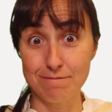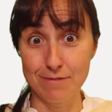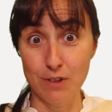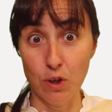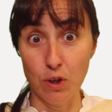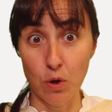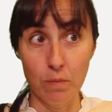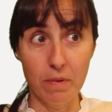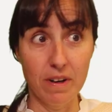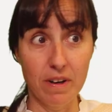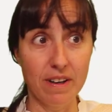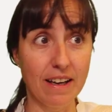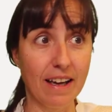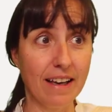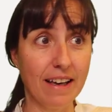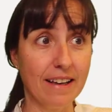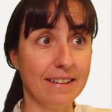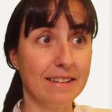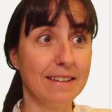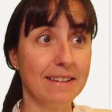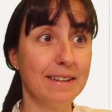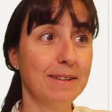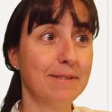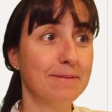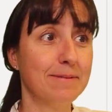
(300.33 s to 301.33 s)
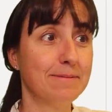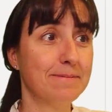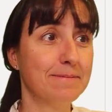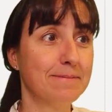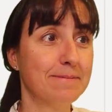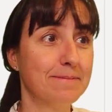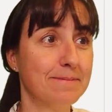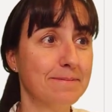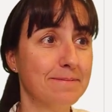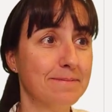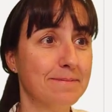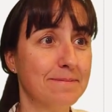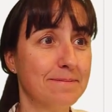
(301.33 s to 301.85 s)
comma eight
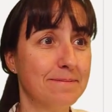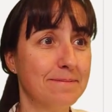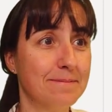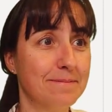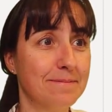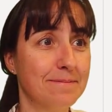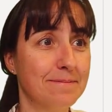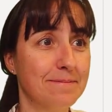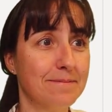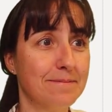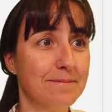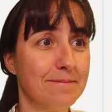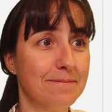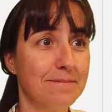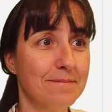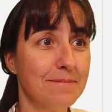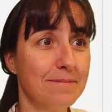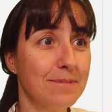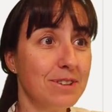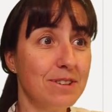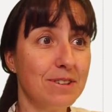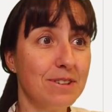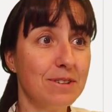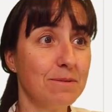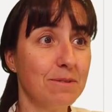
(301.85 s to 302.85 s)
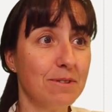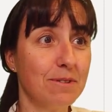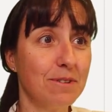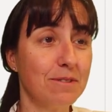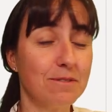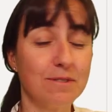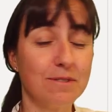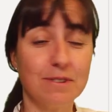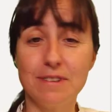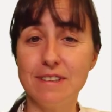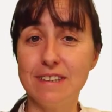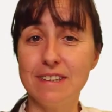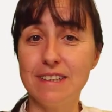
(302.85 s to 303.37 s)
which is
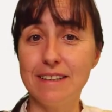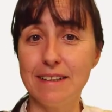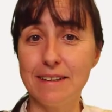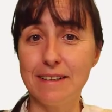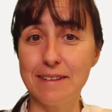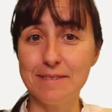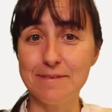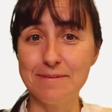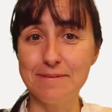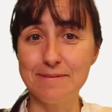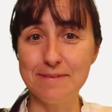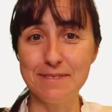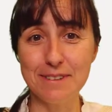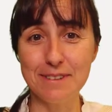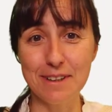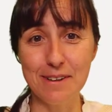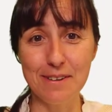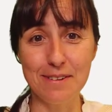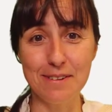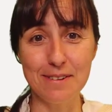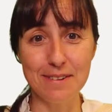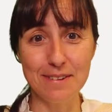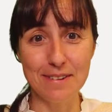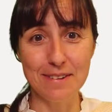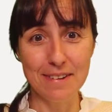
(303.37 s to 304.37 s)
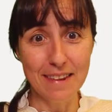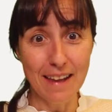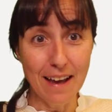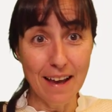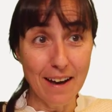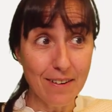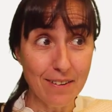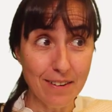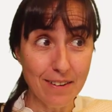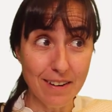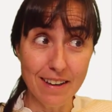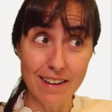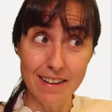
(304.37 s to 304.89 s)
wonderful, isn't it? So
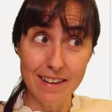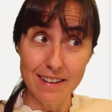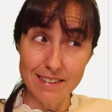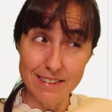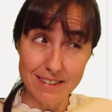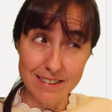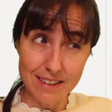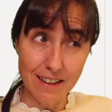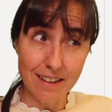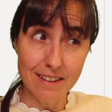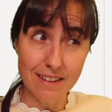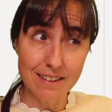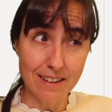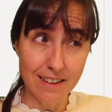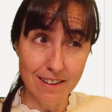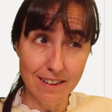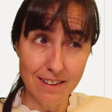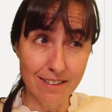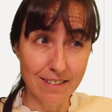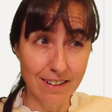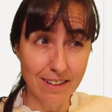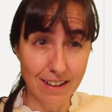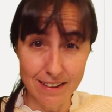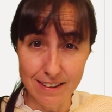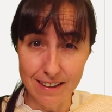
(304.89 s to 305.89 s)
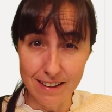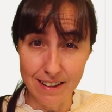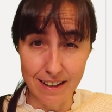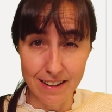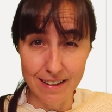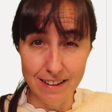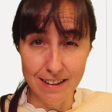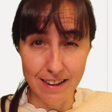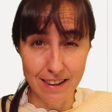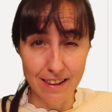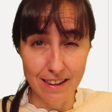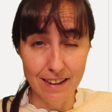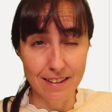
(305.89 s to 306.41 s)
now it is actually
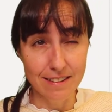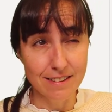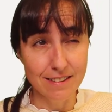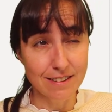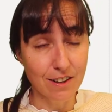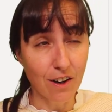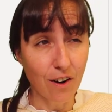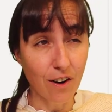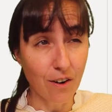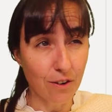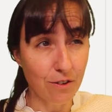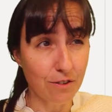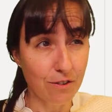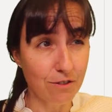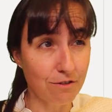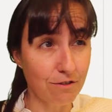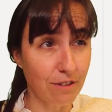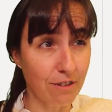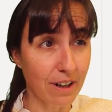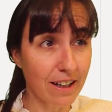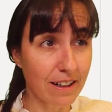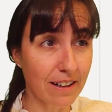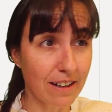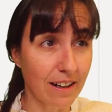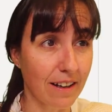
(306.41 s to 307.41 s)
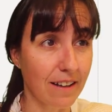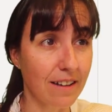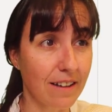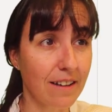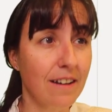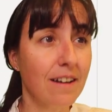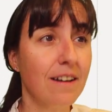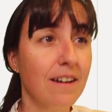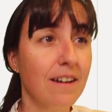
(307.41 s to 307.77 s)
concatenating things correctly.